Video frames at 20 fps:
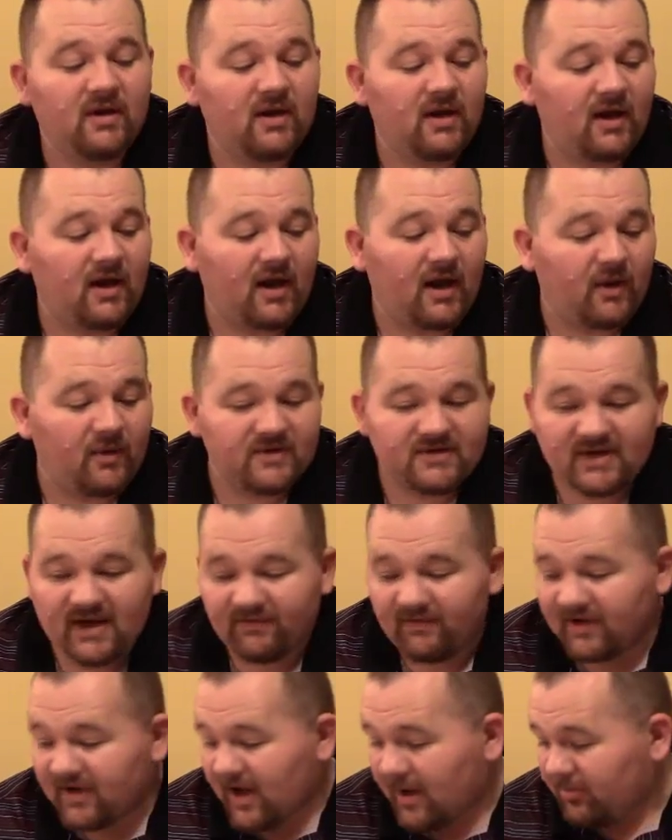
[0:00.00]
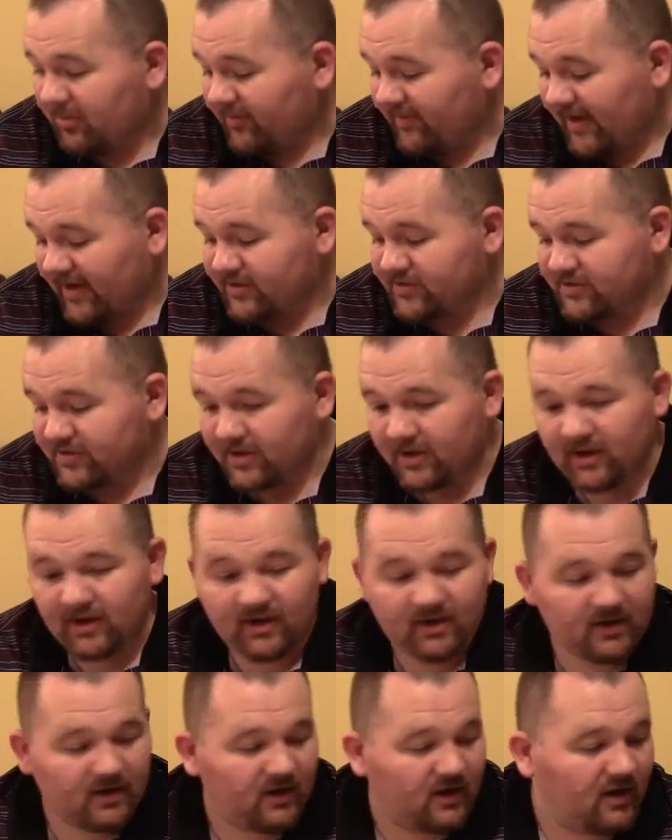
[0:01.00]
I always have a couple
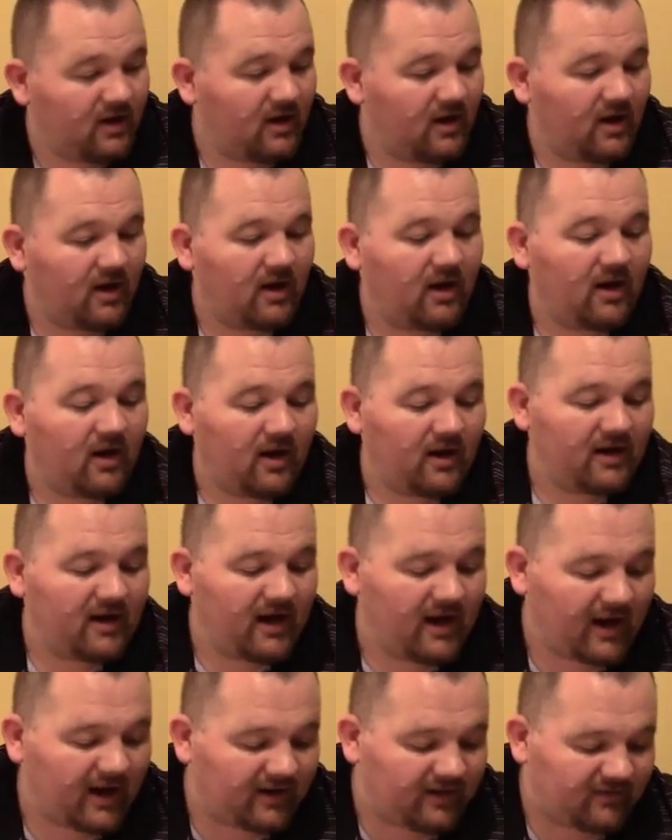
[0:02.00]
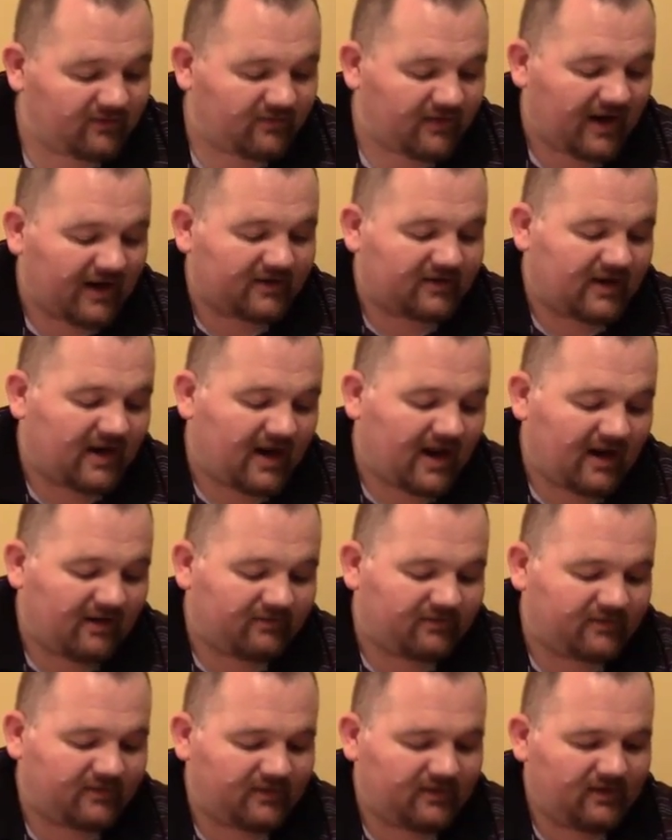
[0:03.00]
extra on hand. In fact, I
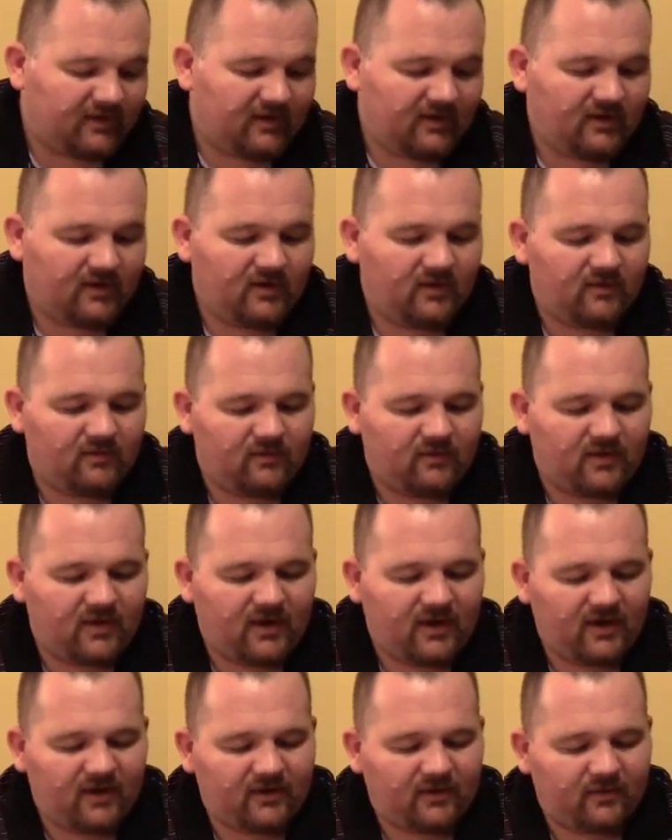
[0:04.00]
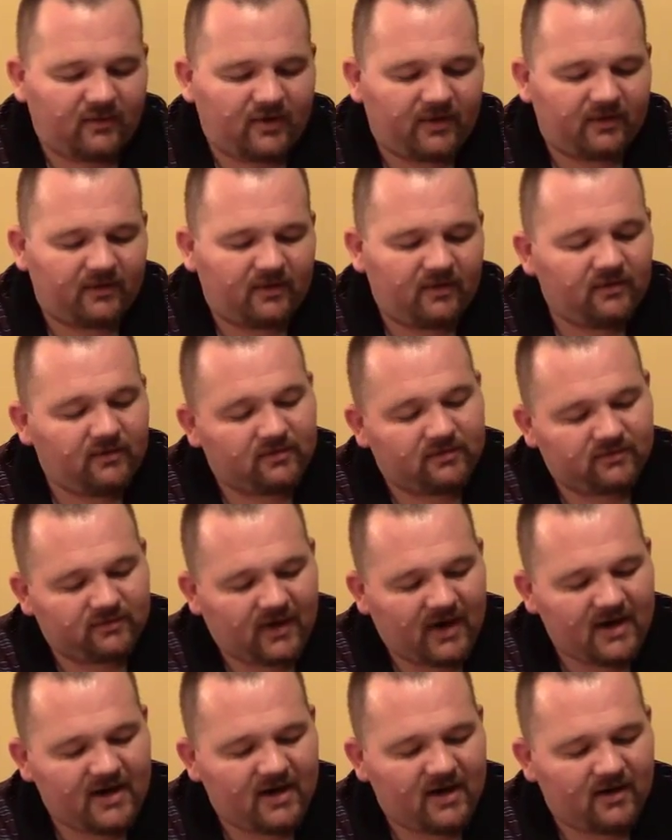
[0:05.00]
have another one
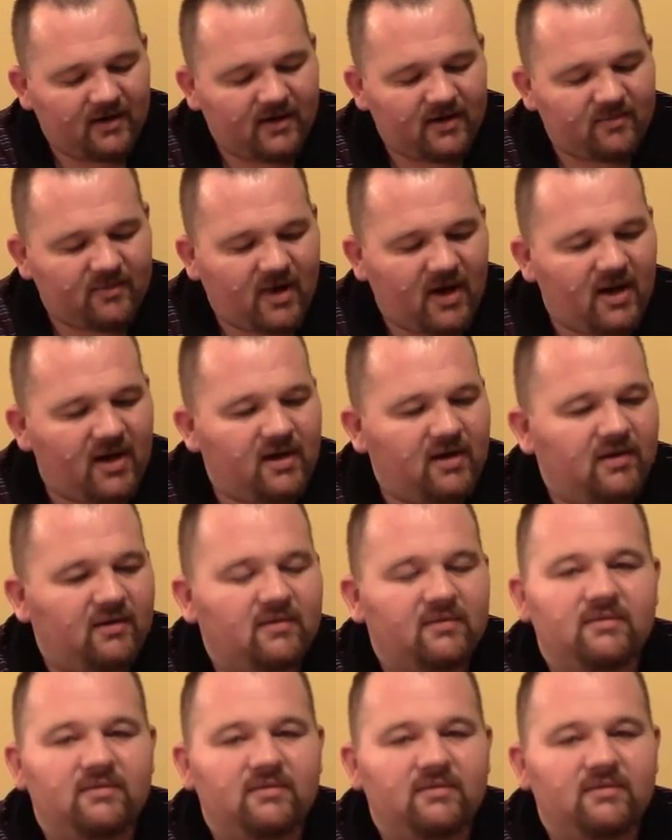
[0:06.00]
right here in my